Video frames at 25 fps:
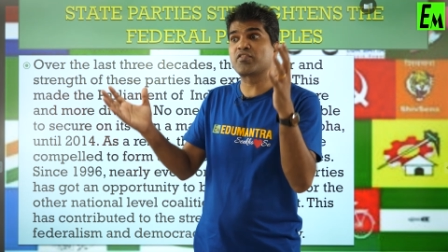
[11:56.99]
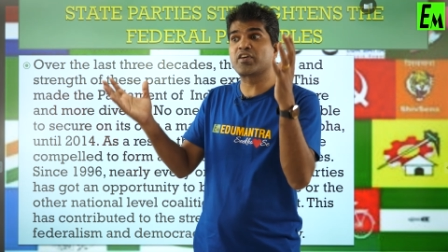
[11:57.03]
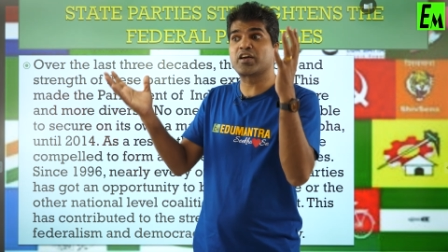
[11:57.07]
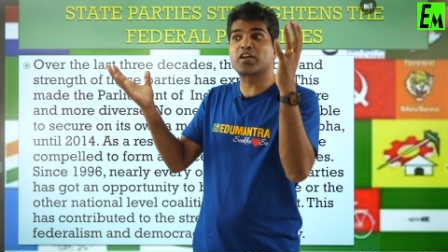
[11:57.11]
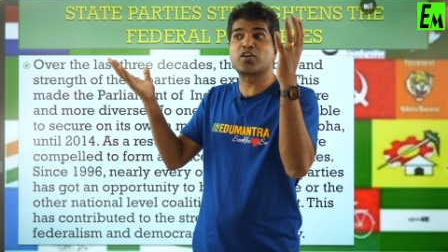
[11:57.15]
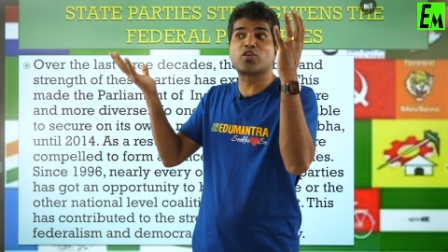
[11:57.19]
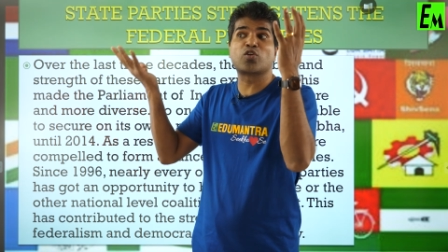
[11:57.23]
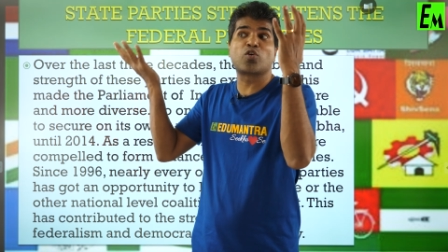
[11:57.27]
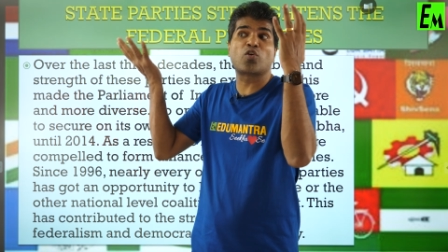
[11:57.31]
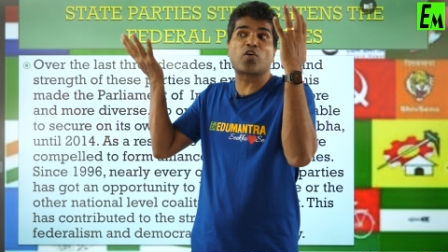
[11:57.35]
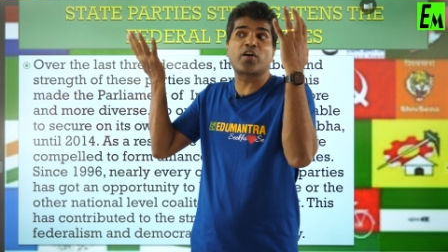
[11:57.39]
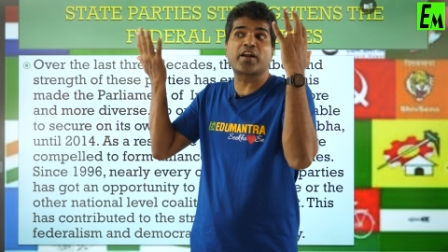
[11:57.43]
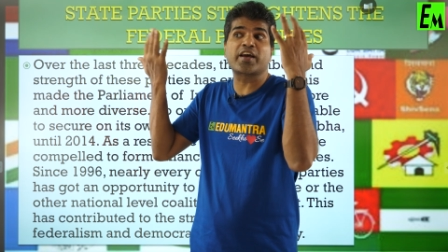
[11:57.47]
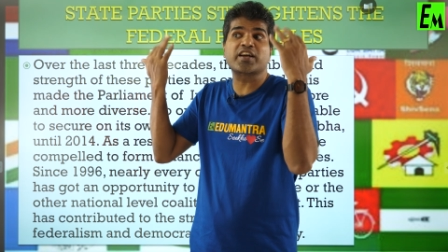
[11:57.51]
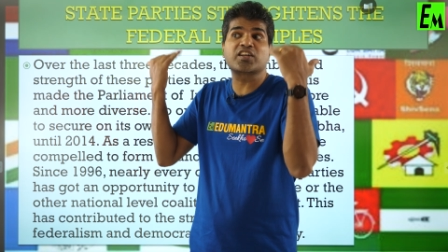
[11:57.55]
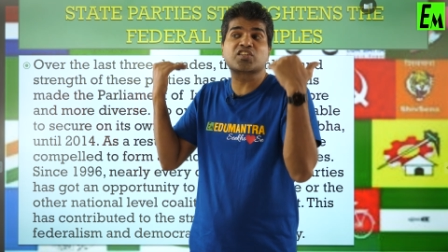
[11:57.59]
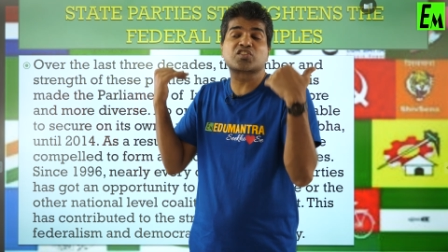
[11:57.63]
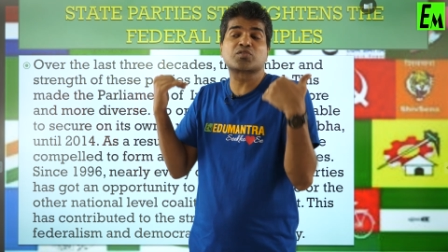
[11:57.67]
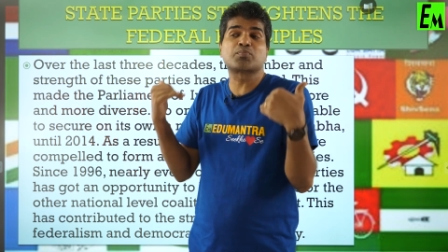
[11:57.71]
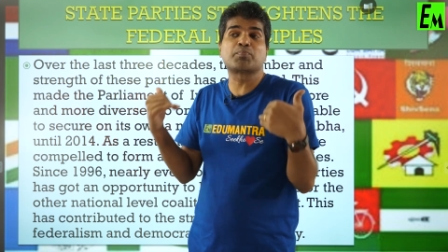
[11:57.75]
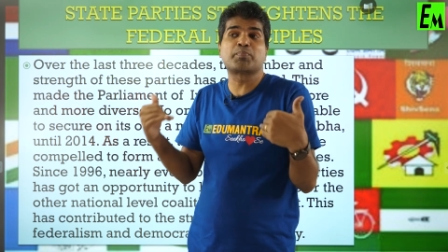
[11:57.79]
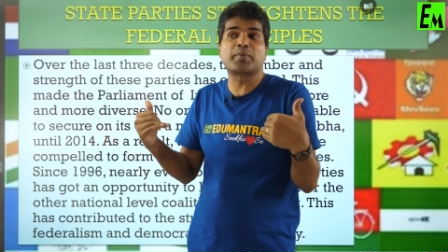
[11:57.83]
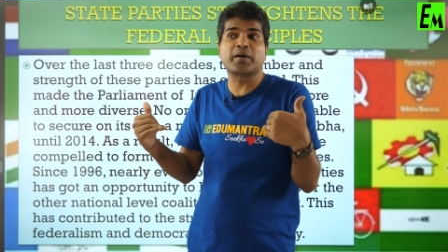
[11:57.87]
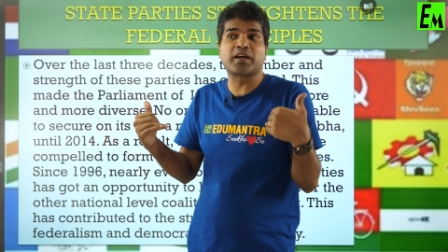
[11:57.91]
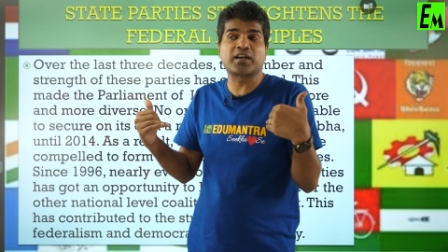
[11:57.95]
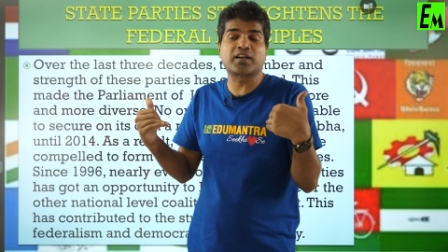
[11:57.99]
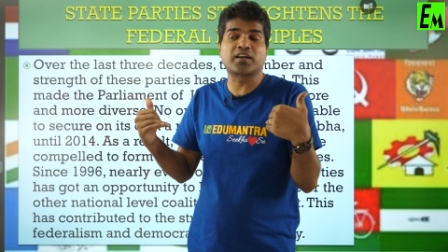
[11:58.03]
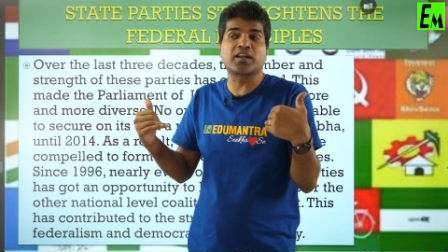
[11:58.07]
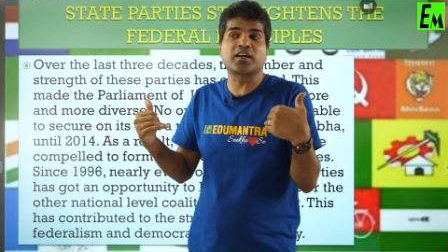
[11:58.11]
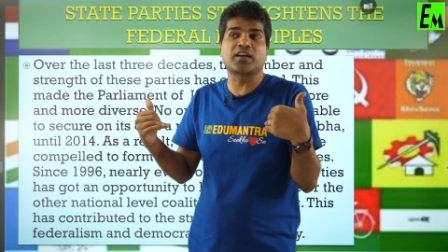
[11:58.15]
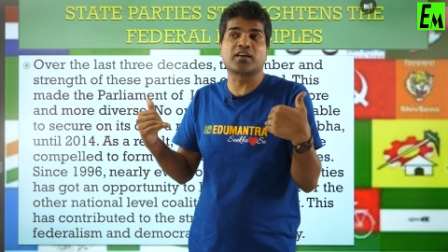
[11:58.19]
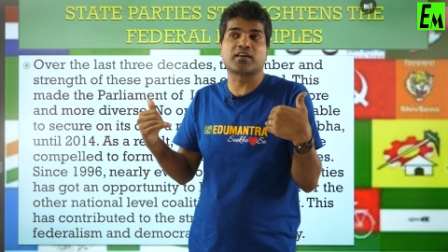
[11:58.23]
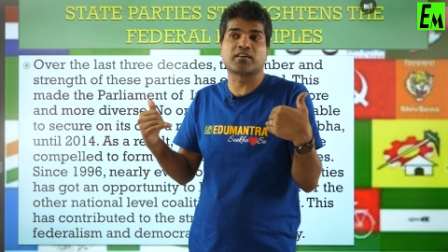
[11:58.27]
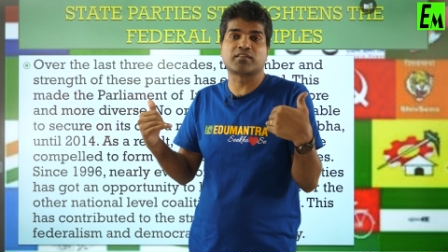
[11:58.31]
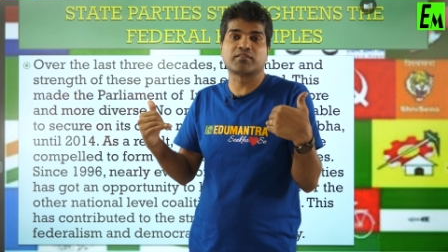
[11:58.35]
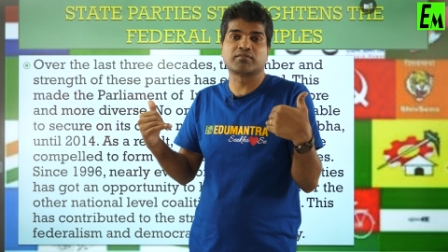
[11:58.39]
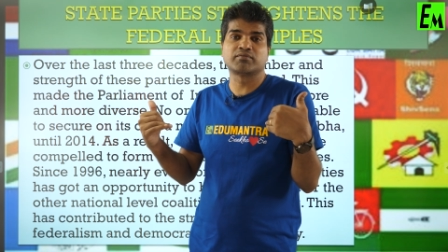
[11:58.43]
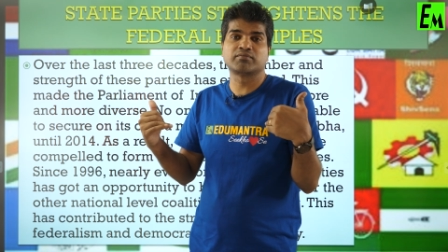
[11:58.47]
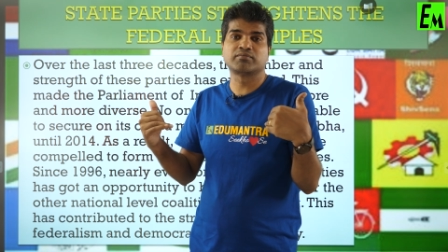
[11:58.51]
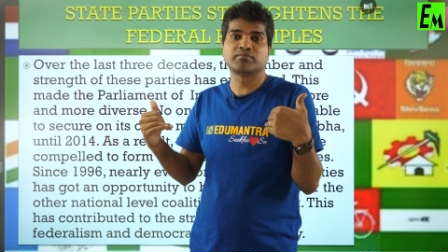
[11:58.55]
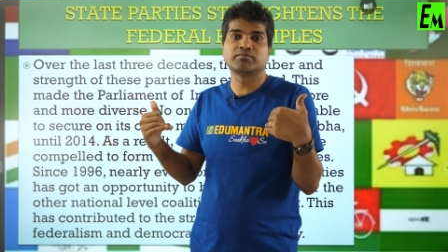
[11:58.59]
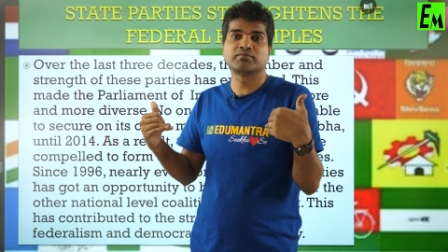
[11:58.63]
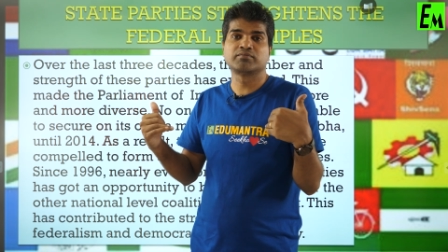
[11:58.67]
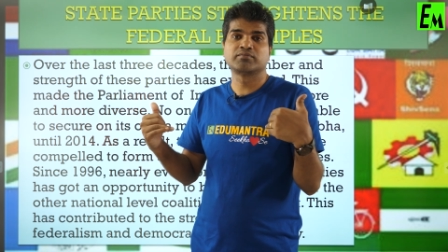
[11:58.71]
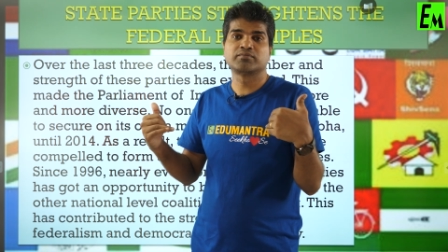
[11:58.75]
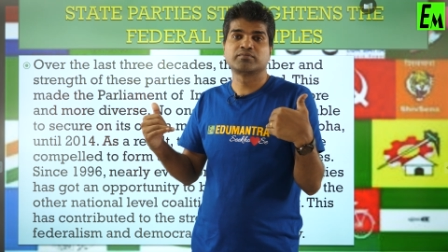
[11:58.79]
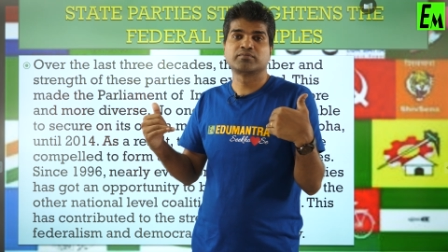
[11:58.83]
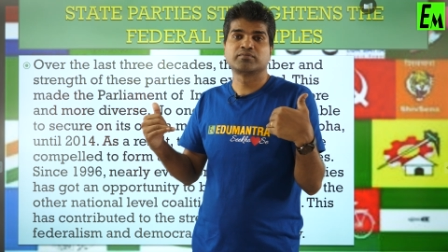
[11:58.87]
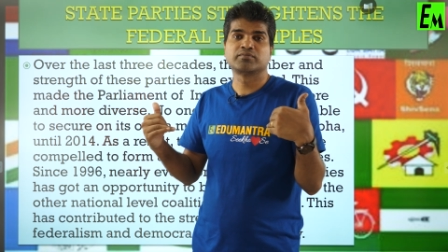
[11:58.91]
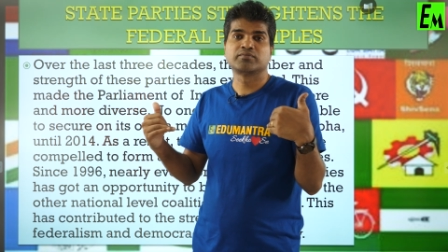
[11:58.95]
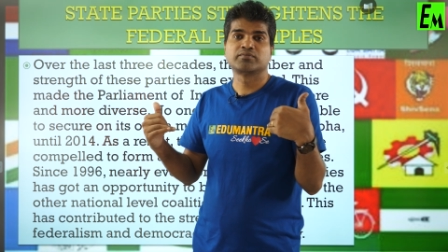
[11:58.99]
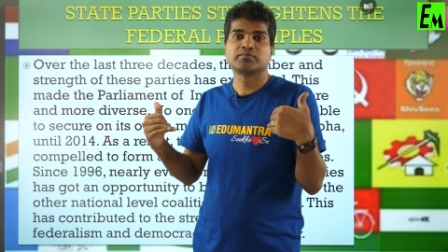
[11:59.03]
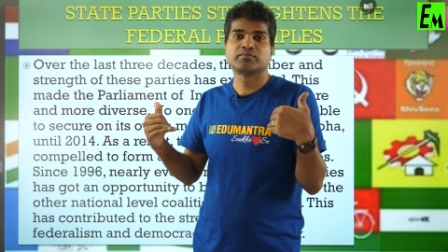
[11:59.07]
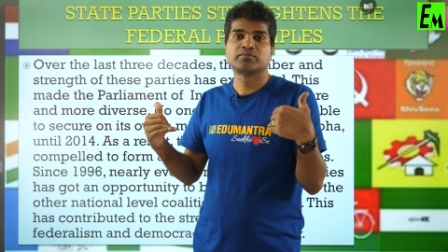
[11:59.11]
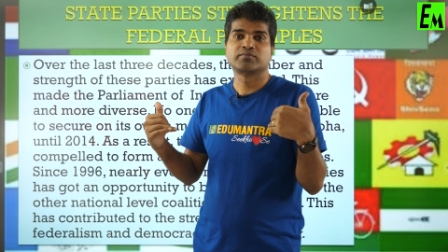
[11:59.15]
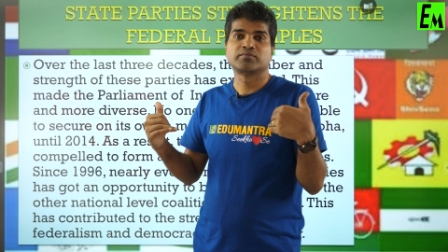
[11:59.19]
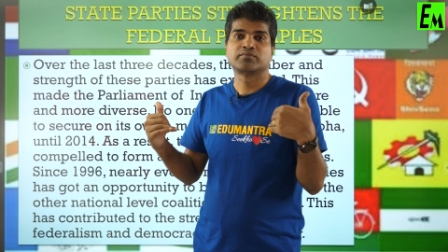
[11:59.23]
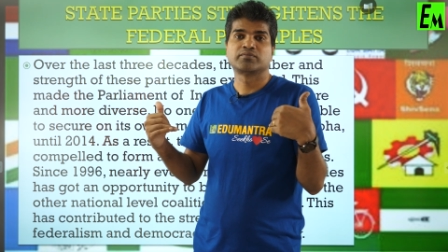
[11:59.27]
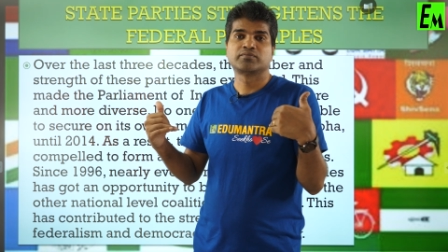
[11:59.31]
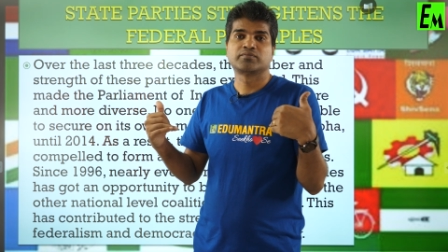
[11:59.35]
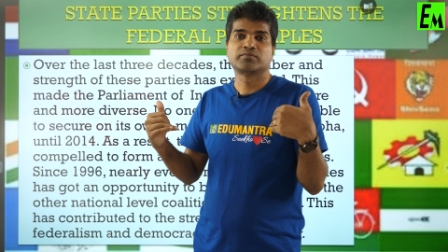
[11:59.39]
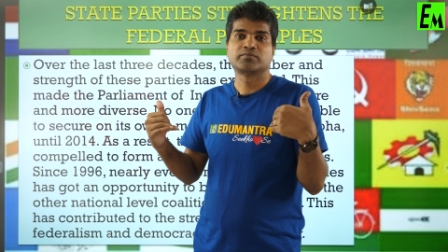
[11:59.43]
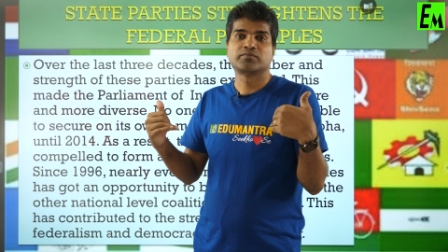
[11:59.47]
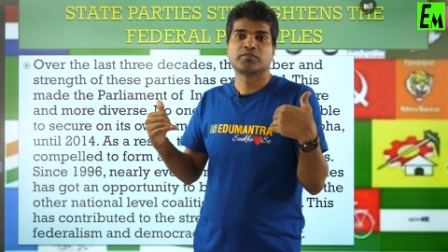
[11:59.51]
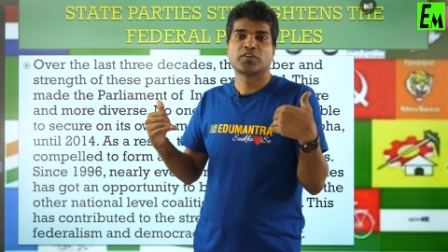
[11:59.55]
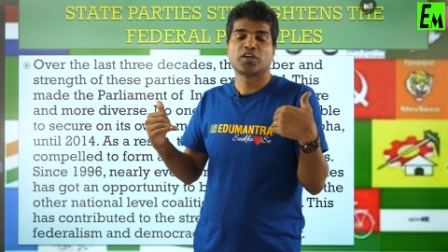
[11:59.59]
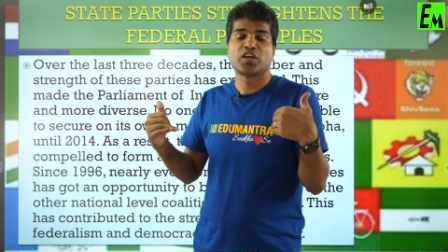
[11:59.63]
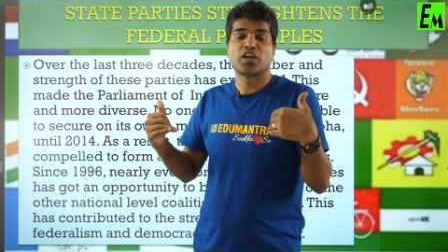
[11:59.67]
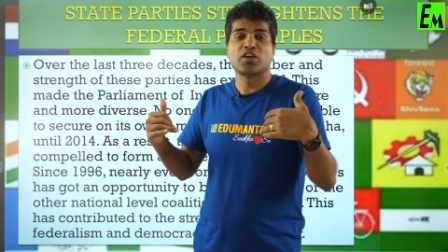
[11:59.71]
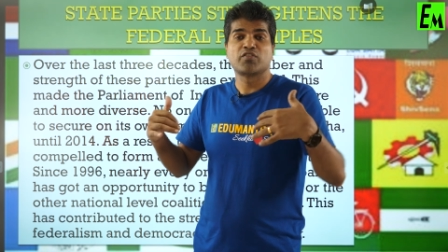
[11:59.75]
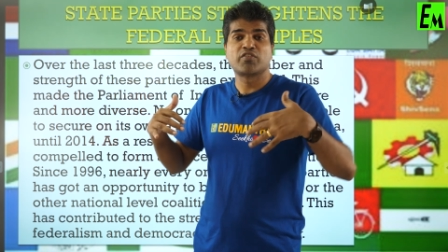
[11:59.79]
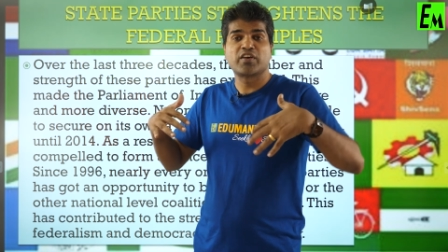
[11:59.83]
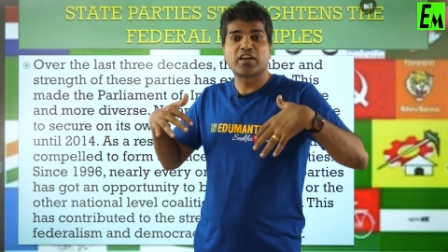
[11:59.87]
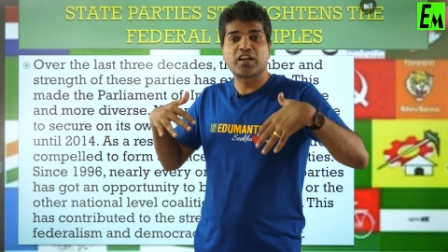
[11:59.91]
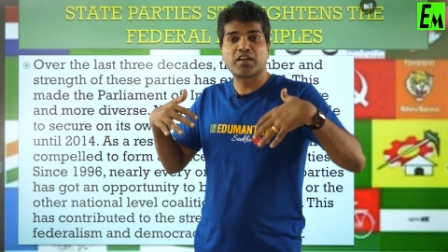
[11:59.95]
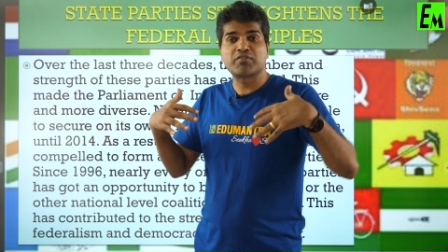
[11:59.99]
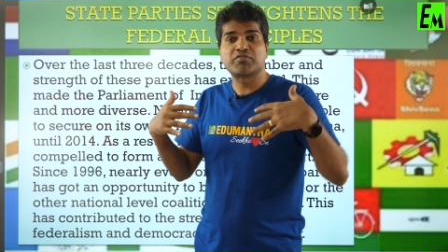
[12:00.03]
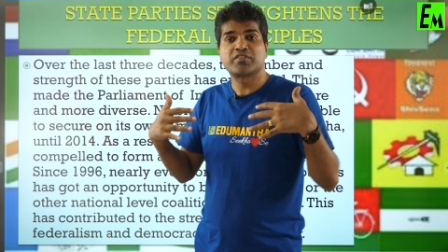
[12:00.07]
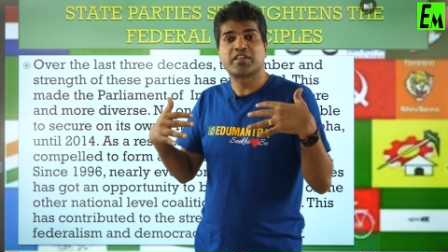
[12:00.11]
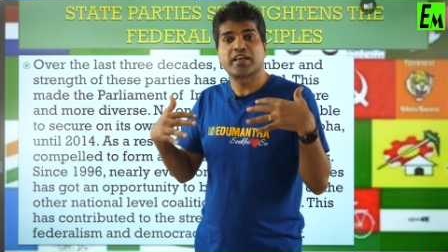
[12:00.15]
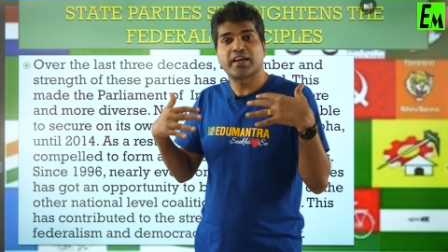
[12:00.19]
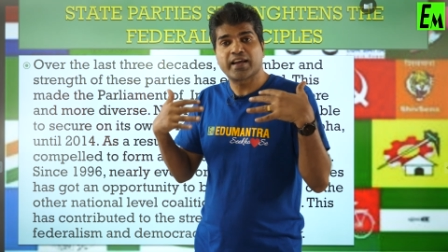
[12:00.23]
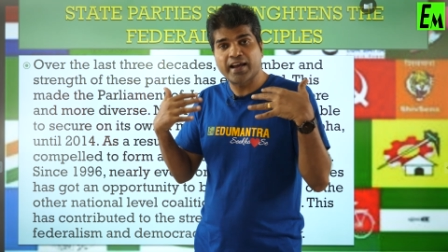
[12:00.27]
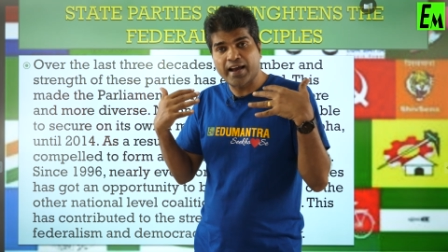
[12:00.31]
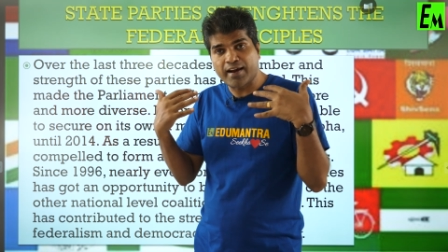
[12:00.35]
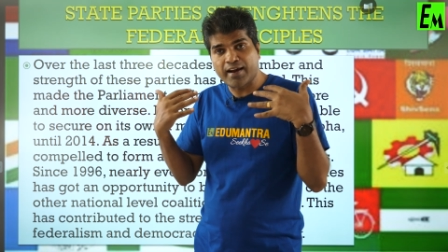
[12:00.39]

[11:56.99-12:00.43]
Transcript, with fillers: were not expecting, even if they